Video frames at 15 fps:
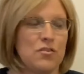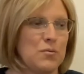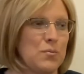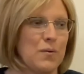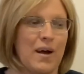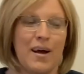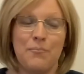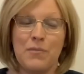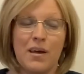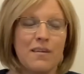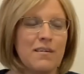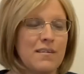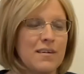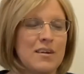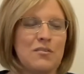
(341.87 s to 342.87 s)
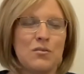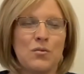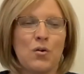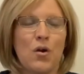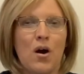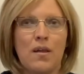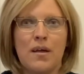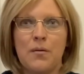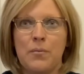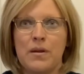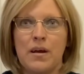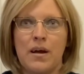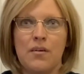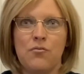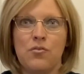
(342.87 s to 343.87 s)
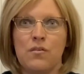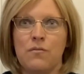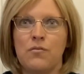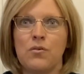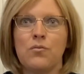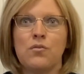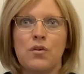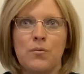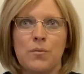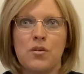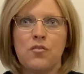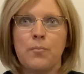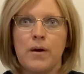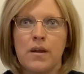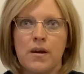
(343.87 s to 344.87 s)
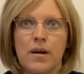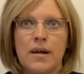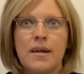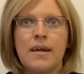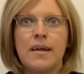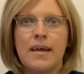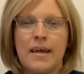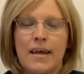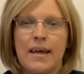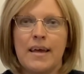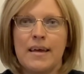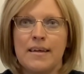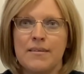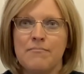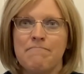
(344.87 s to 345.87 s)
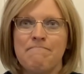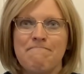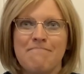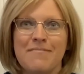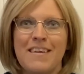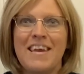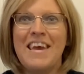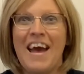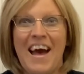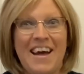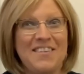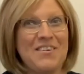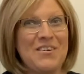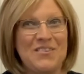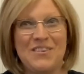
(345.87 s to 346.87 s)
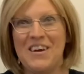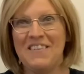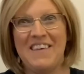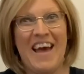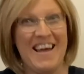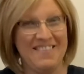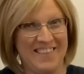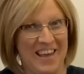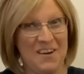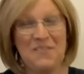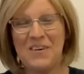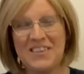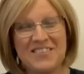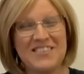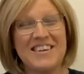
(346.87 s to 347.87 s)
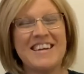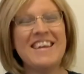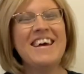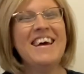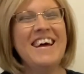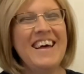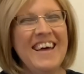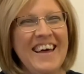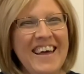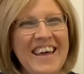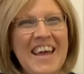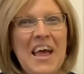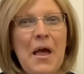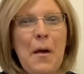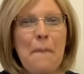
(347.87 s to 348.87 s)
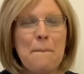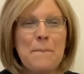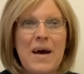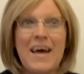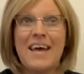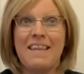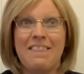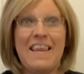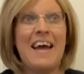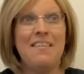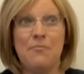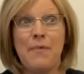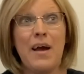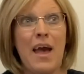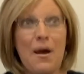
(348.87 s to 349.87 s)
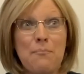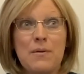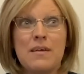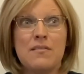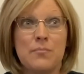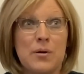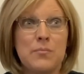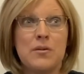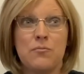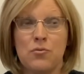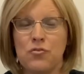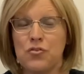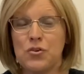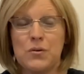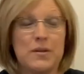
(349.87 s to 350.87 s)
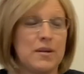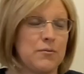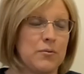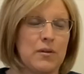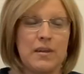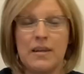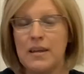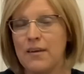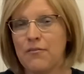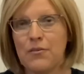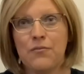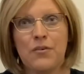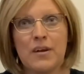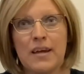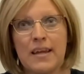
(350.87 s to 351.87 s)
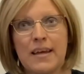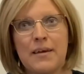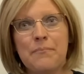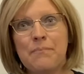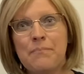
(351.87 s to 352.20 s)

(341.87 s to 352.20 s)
I'm telling you, he just crawl up, and I just feel so much better. And yeah, I told you not to ask that question. But that's my happiest moment with Drew, and I will never forget it.